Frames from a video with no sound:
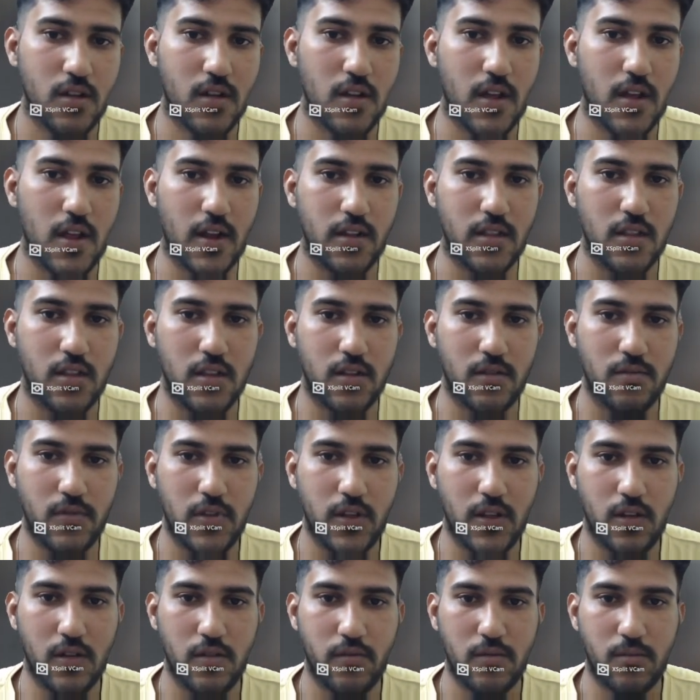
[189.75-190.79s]
and then
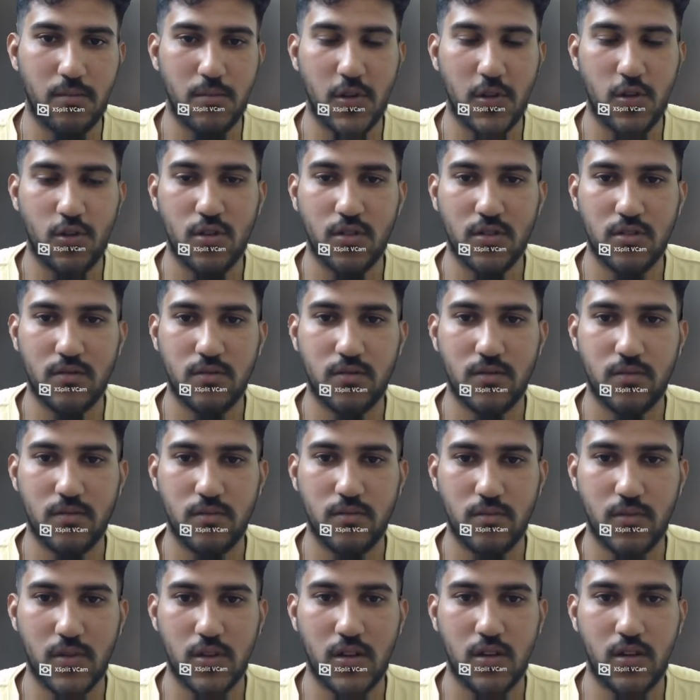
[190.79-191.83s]
because
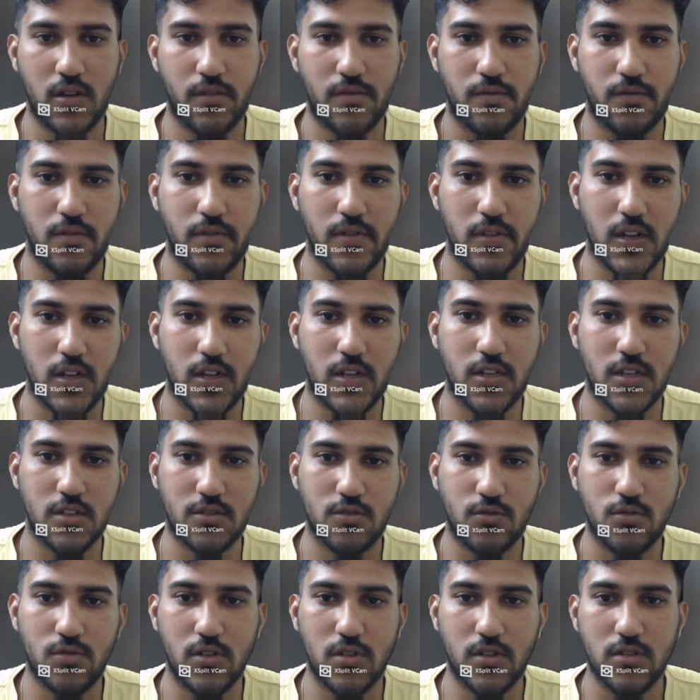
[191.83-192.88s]
if we just
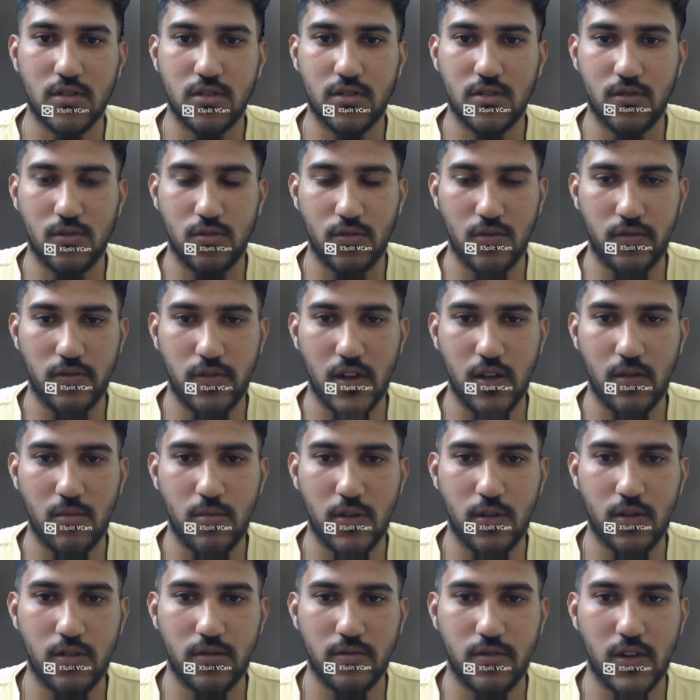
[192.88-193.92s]
do this, it's going to fail
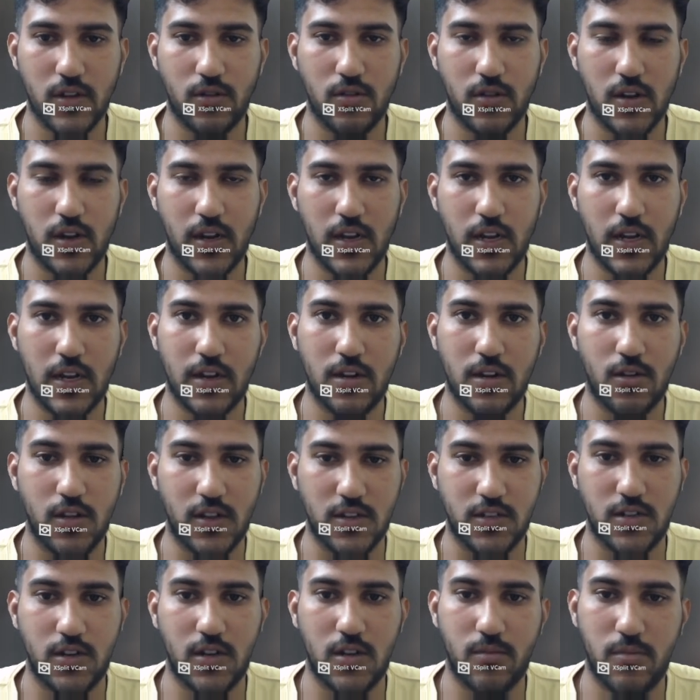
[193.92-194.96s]
because we are running it on
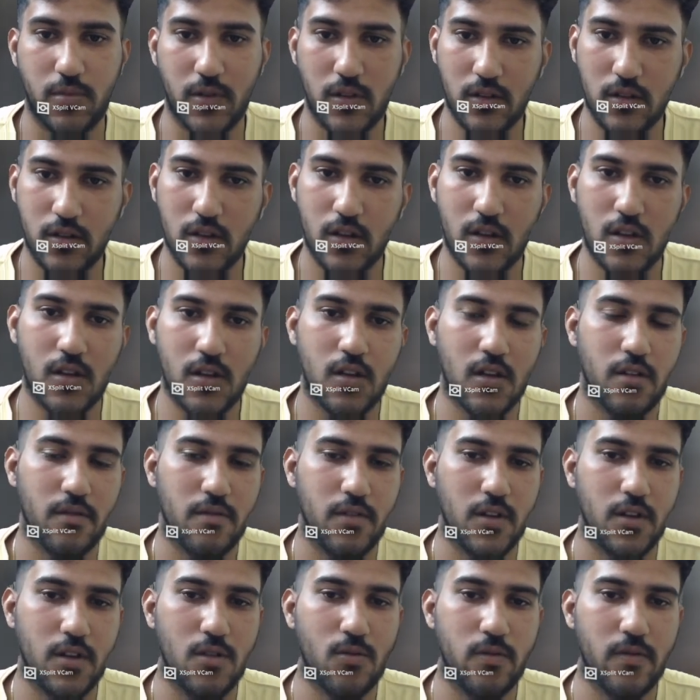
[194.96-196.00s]
HTTP.
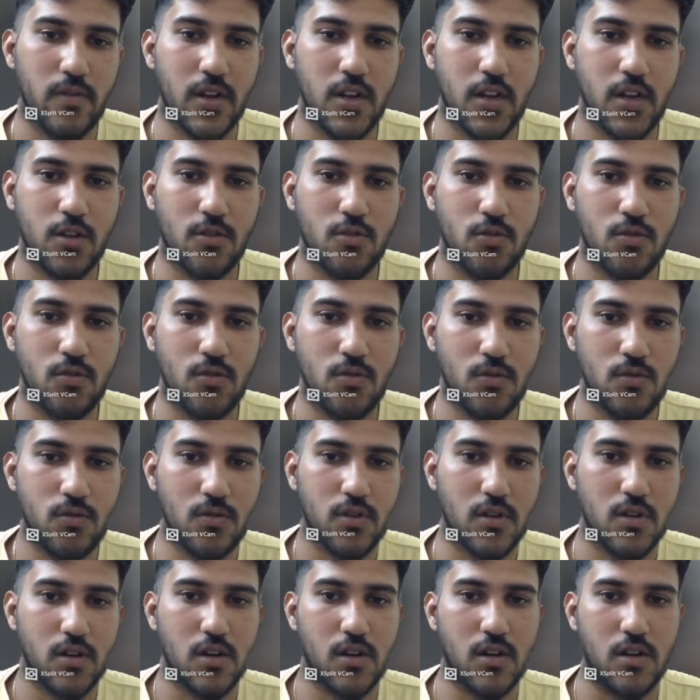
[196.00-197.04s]
We need to do
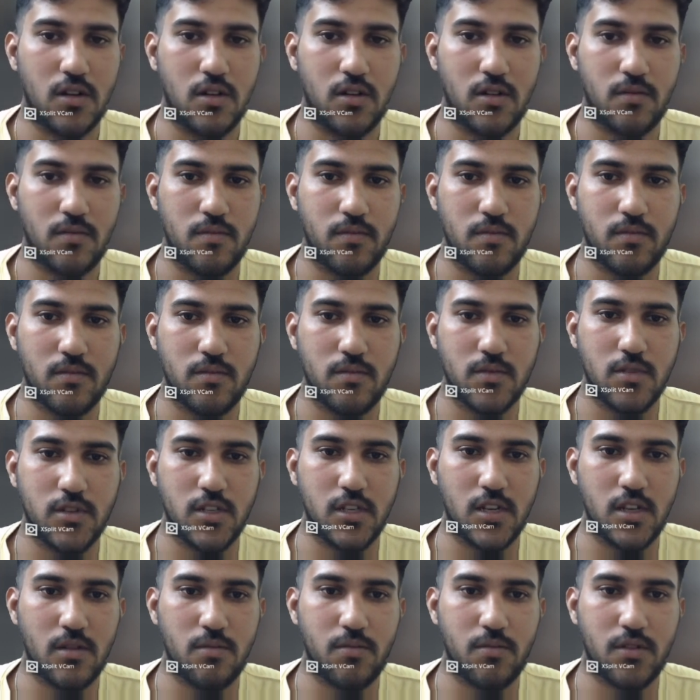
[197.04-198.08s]

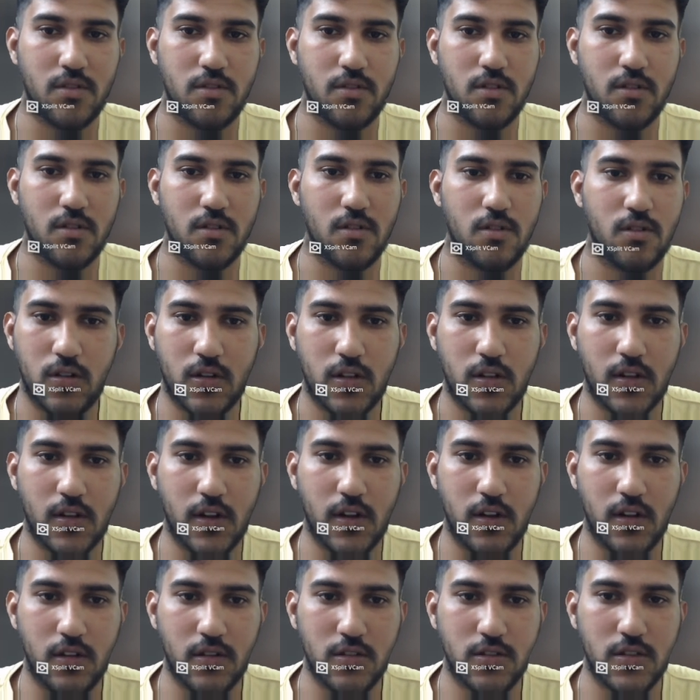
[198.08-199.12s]
gRPC dot
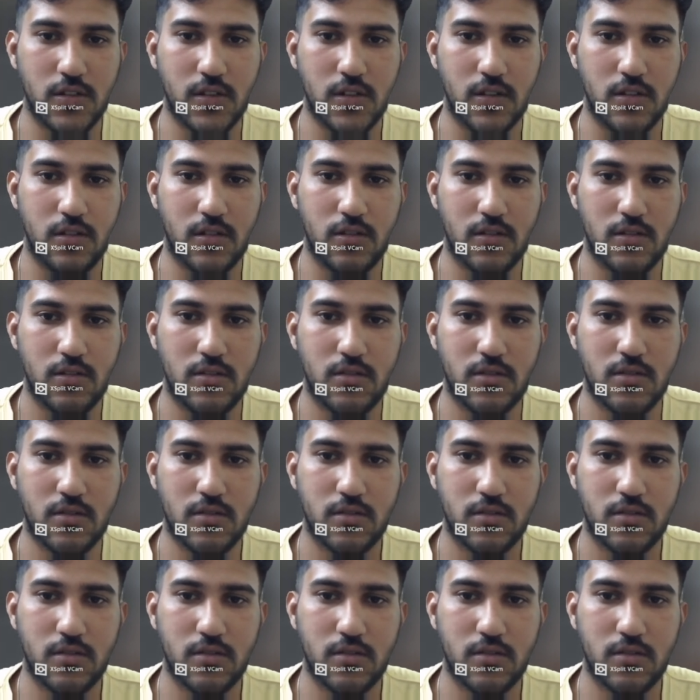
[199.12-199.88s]
credentials